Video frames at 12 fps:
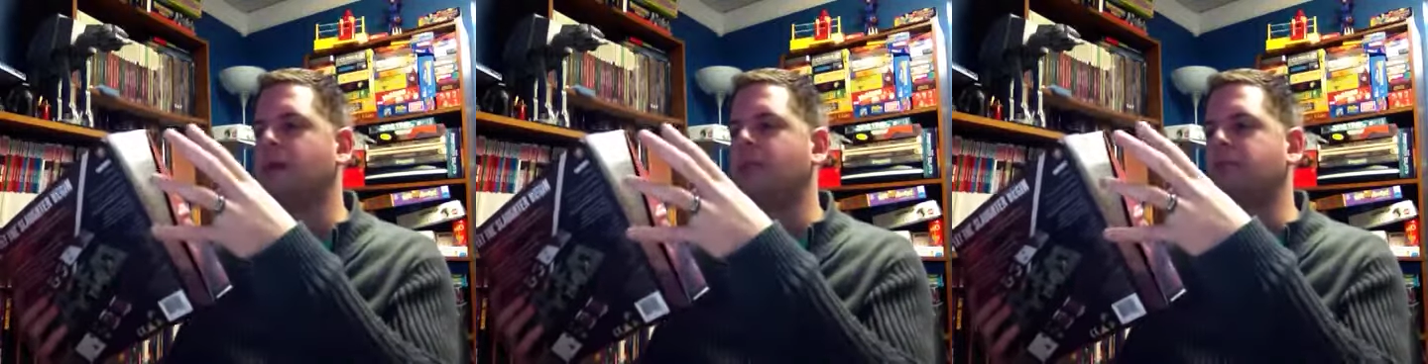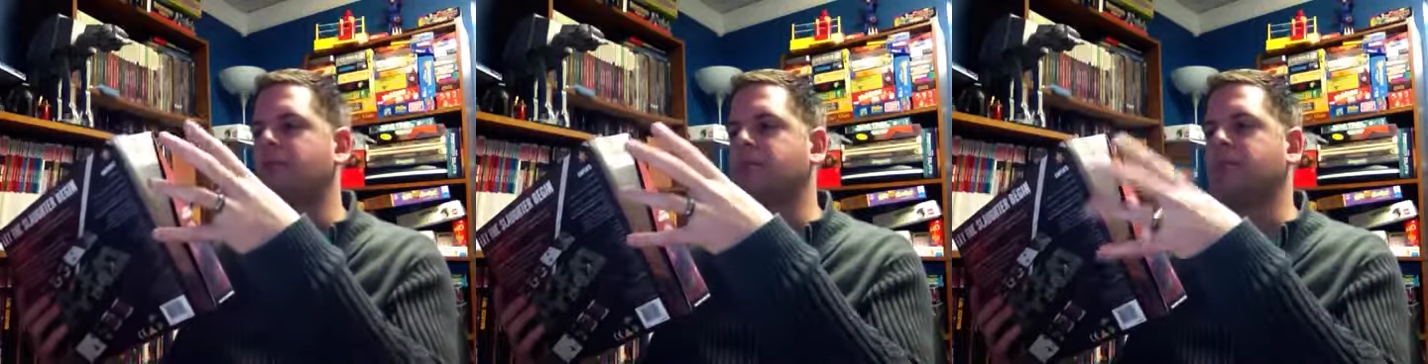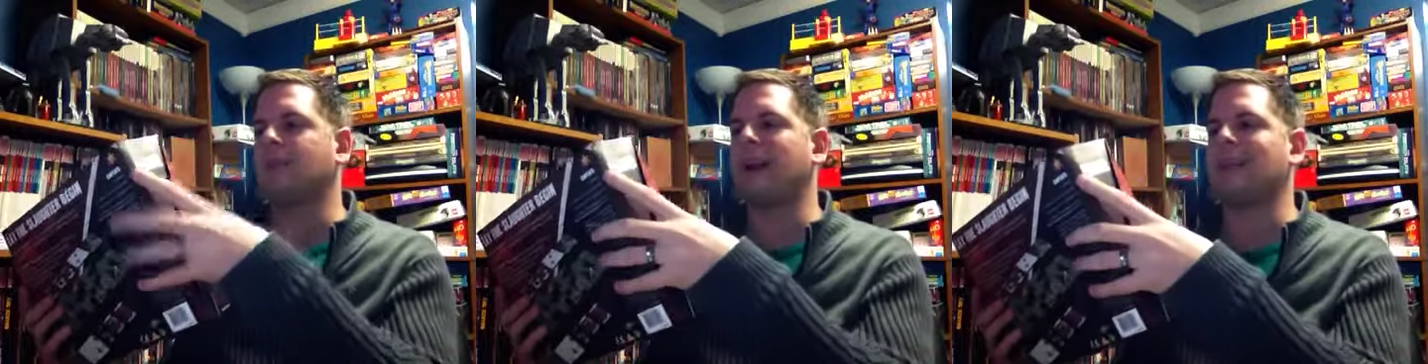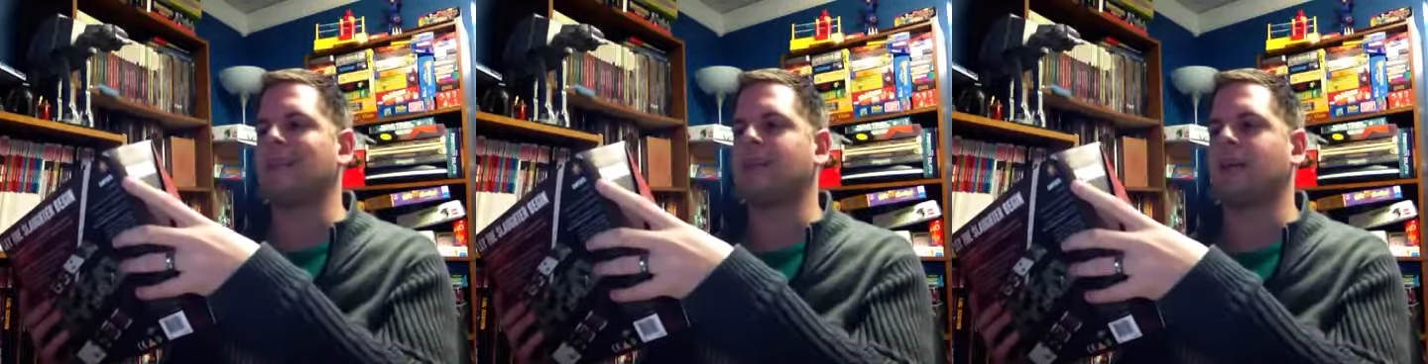but there's a
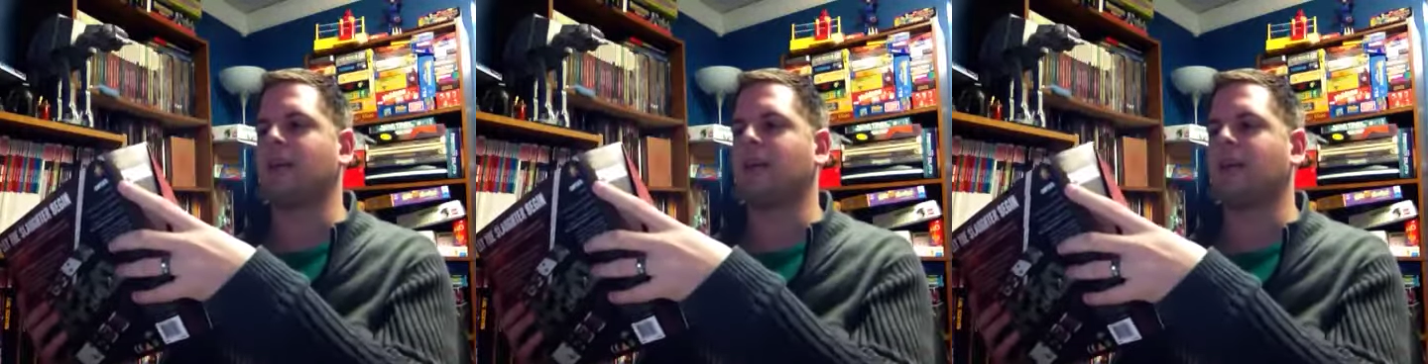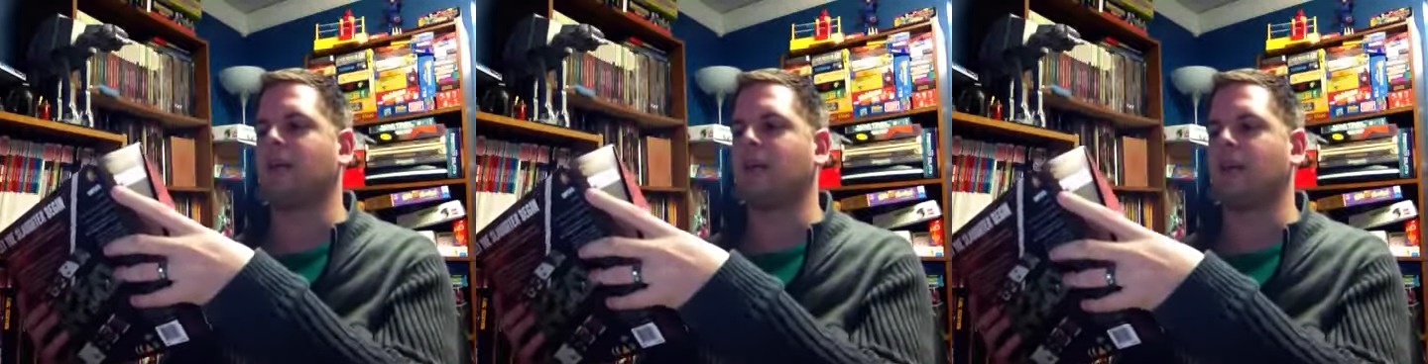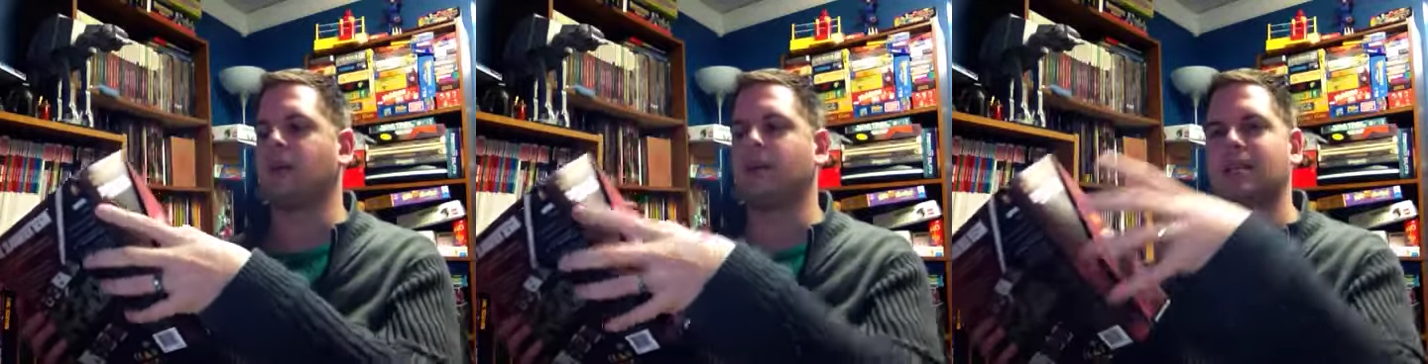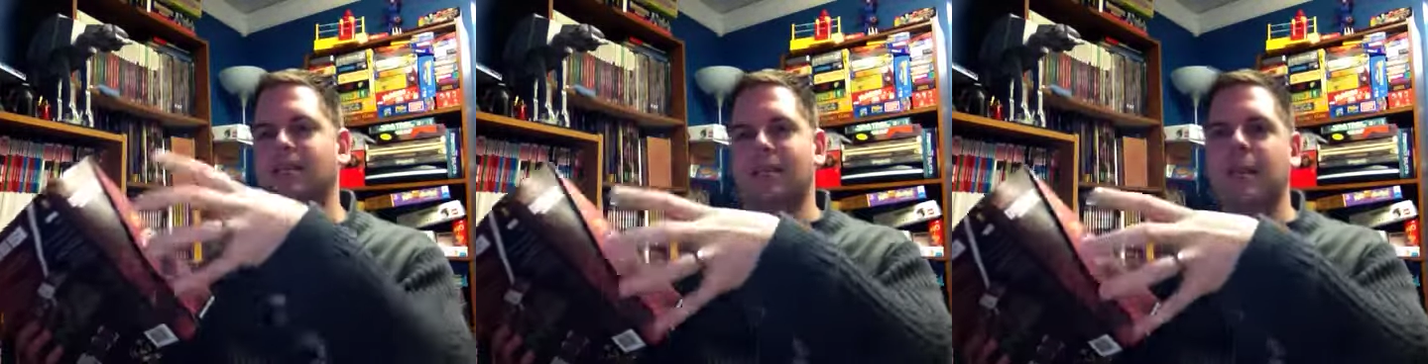plastic
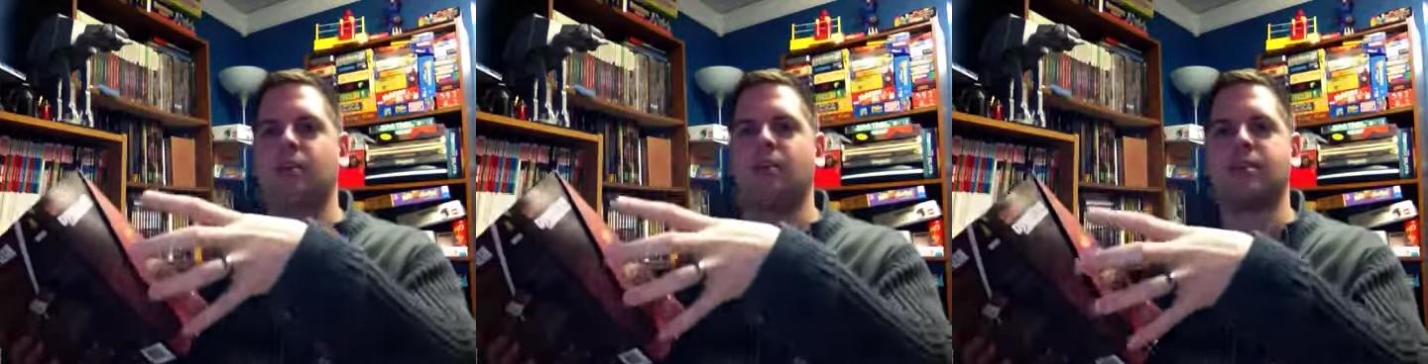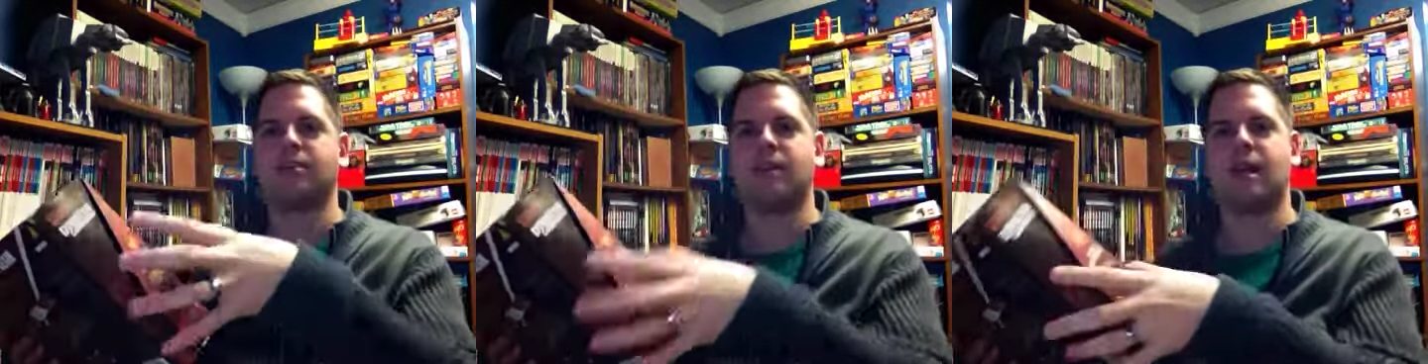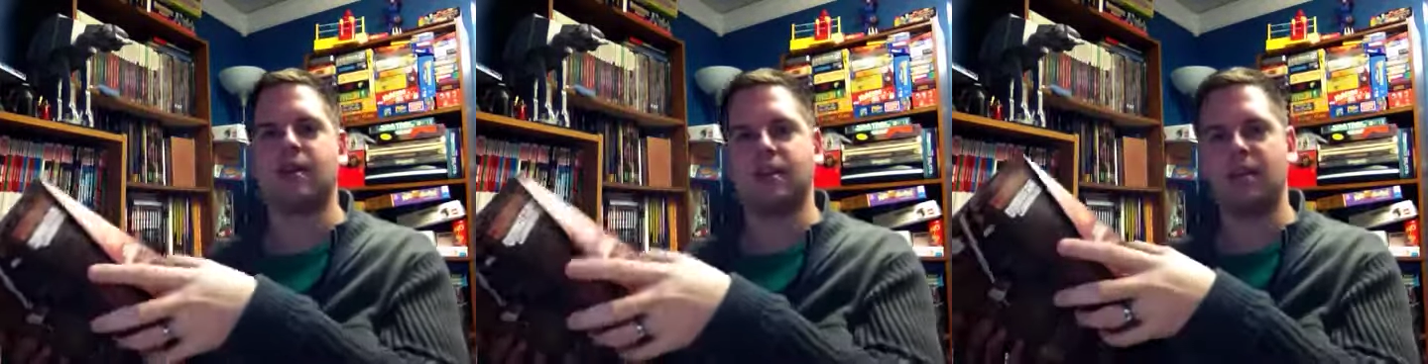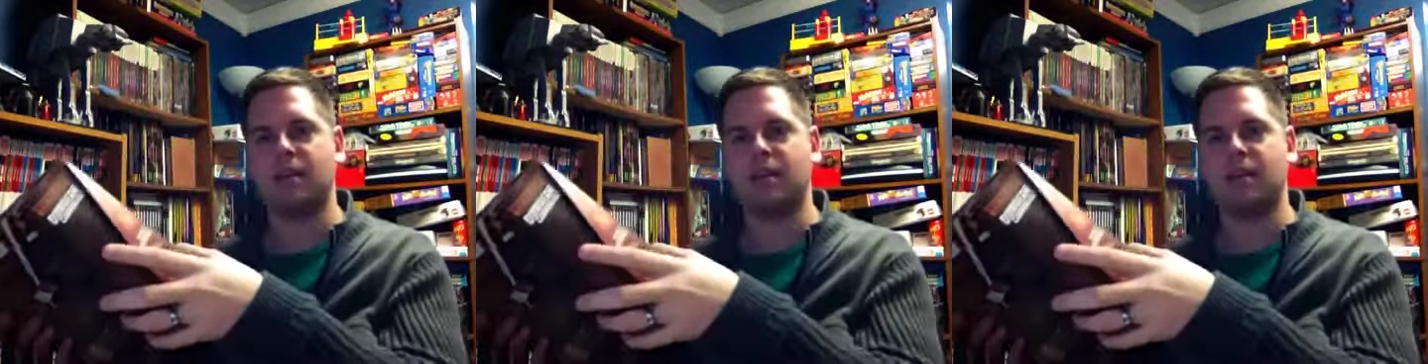container inside that